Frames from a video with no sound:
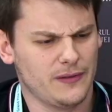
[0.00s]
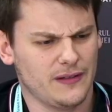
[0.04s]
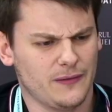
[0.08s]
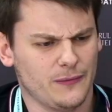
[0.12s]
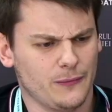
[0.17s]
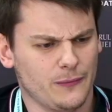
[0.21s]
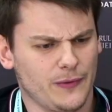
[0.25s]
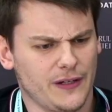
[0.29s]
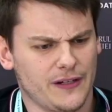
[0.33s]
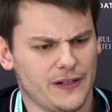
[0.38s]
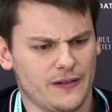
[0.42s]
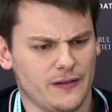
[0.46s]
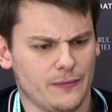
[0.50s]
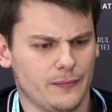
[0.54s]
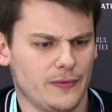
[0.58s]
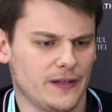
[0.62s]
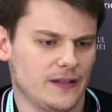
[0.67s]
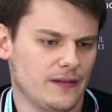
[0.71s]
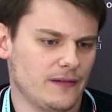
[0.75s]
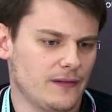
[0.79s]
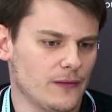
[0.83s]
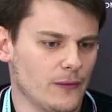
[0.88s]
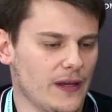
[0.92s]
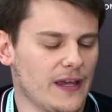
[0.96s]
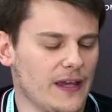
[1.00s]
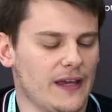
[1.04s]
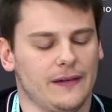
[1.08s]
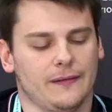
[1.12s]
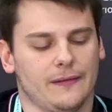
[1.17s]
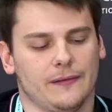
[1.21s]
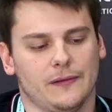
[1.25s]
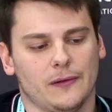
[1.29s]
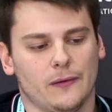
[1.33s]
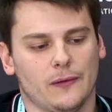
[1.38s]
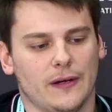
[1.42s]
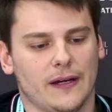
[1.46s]
bit weird, but okay,
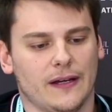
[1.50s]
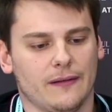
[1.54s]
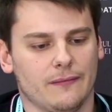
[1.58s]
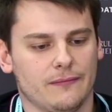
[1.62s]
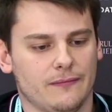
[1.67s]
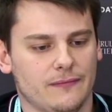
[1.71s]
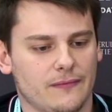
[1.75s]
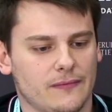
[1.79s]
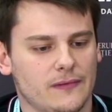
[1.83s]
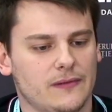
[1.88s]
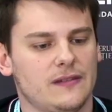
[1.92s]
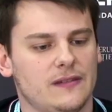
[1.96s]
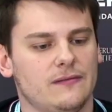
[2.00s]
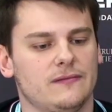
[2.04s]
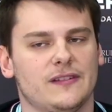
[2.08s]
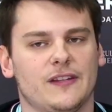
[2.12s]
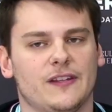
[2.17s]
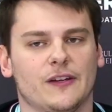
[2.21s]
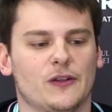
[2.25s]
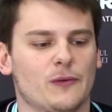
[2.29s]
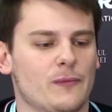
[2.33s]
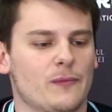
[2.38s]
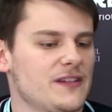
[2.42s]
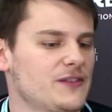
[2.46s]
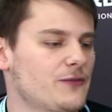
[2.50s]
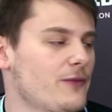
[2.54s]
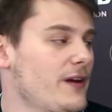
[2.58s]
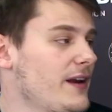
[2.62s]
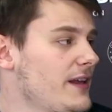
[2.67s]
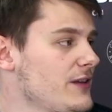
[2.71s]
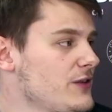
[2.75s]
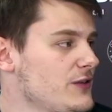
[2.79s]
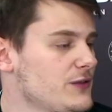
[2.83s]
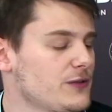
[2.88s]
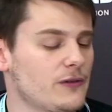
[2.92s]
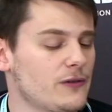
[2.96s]
I stick to my
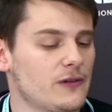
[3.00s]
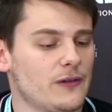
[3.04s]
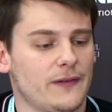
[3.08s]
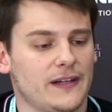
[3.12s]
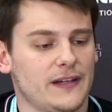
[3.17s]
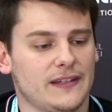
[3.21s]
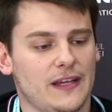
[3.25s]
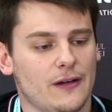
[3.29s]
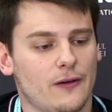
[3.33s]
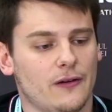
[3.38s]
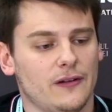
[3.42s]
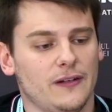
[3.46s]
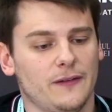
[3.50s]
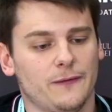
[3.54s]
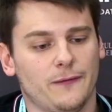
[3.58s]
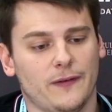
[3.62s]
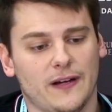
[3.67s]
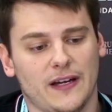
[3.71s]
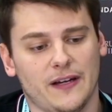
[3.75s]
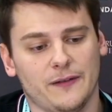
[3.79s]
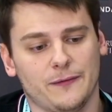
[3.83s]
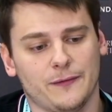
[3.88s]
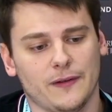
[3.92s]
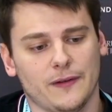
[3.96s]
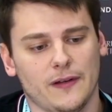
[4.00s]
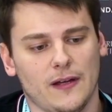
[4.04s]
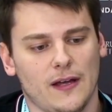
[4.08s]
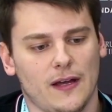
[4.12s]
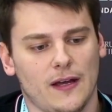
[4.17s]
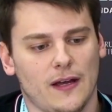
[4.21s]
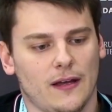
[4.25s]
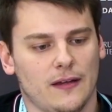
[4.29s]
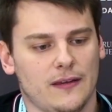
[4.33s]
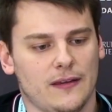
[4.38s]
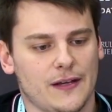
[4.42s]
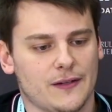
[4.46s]
strategy. Sort of, I take on e5,
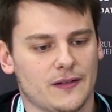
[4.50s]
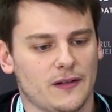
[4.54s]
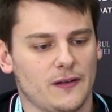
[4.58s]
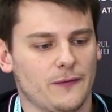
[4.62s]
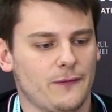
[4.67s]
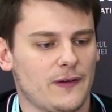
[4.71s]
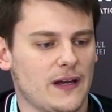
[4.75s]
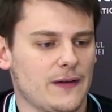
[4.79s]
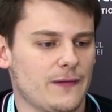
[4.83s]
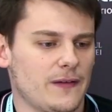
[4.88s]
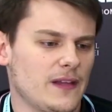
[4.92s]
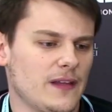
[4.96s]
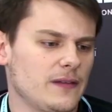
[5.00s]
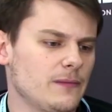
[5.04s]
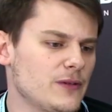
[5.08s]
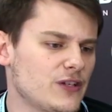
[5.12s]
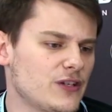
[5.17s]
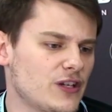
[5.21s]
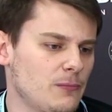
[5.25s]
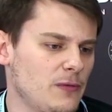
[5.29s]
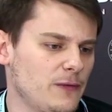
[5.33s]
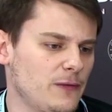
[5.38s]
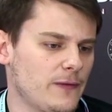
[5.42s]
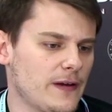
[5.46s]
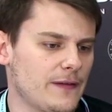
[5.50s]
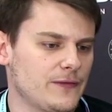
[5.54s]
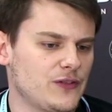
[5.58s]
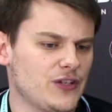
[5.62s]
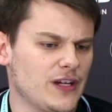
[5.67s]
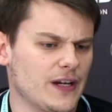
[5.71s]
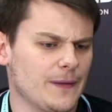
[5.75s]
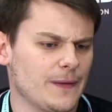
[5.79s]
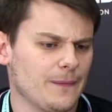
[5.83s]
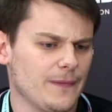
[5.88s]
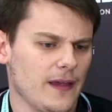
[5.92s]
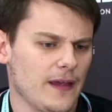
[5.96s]
takes on e5, and then bishop b5
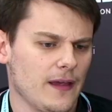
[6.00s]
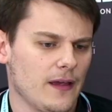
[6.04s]
check.